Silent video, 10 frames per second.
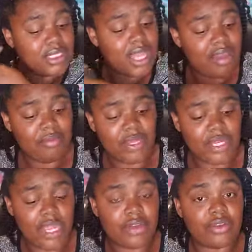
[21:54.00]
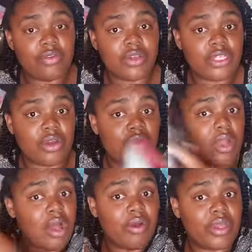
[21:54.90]
I've been natural for so
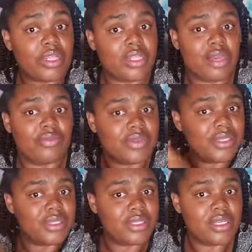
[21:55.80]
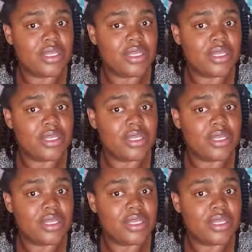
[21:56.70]
long. This stuff is